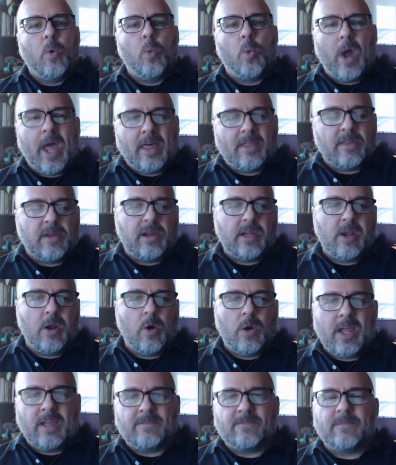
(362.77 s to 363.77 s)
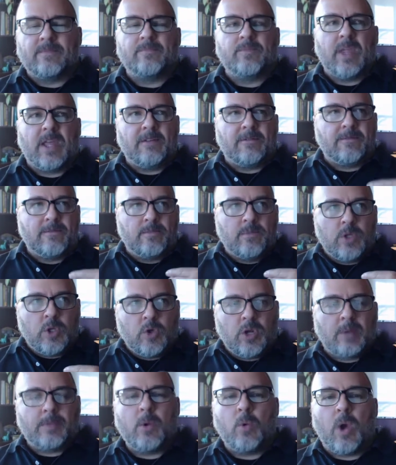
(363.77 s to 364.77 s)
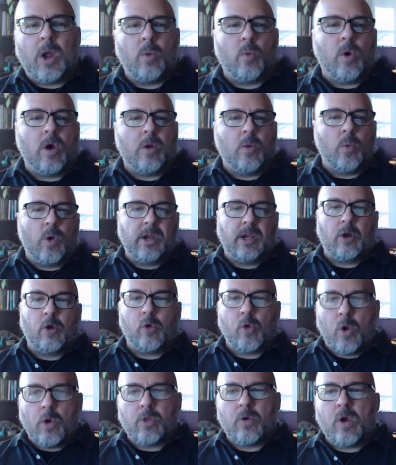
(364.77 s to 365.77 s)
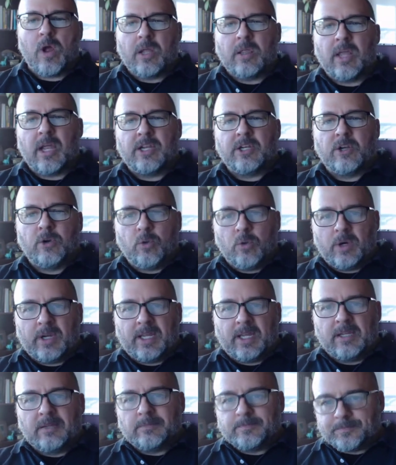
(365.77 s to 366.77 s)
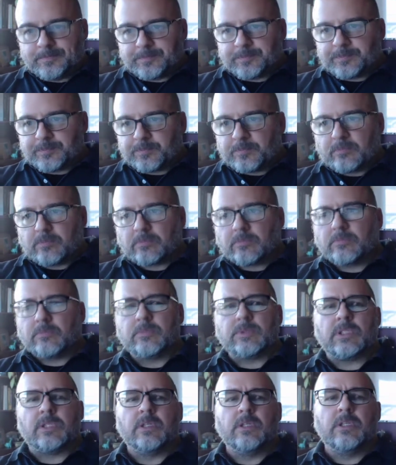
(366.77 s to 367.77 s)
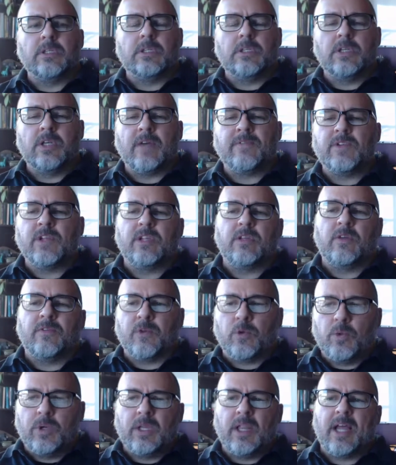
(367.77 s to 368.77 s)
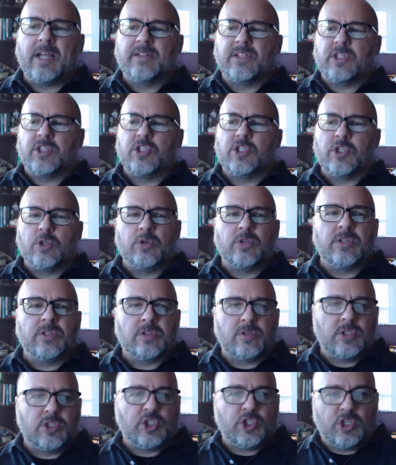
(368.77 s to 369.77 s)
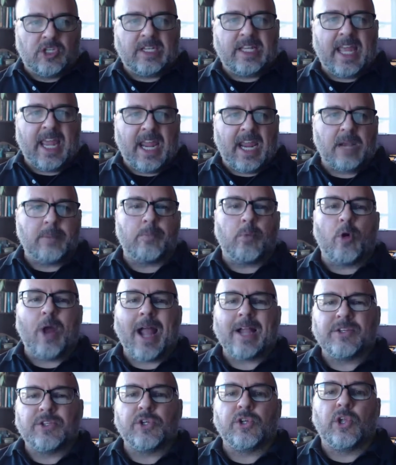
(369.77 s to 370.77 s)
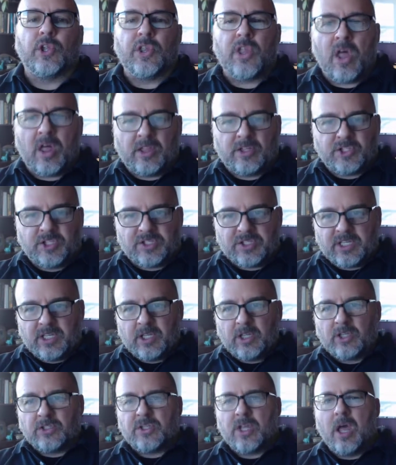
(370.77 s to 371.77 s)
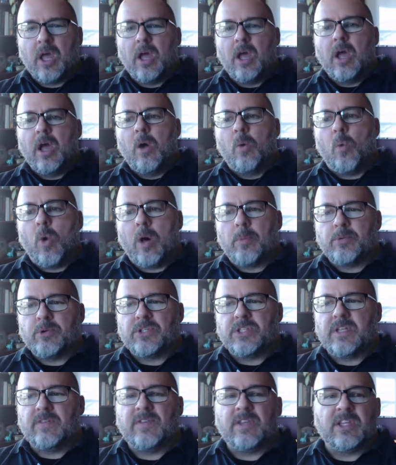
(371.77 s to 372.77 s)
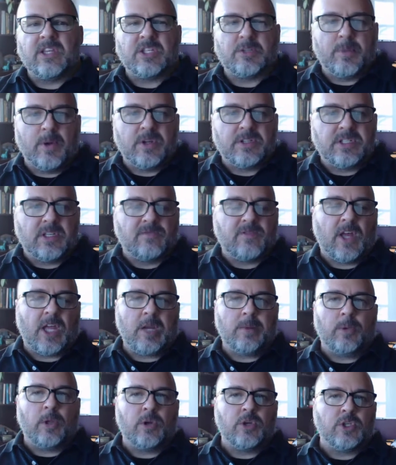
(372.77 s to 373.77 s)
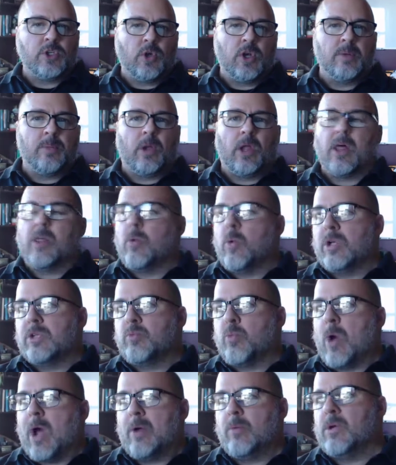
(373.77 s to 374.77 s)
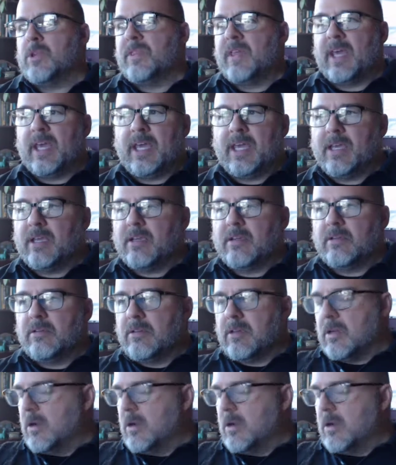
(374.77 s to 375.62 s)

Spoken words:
whether, if UW-Whitewater wanted to grow their online degree, you have to realize that students should gain practical knowledge and skills while perceiving the experience as valuable or enjoyable. Otherwise, why would they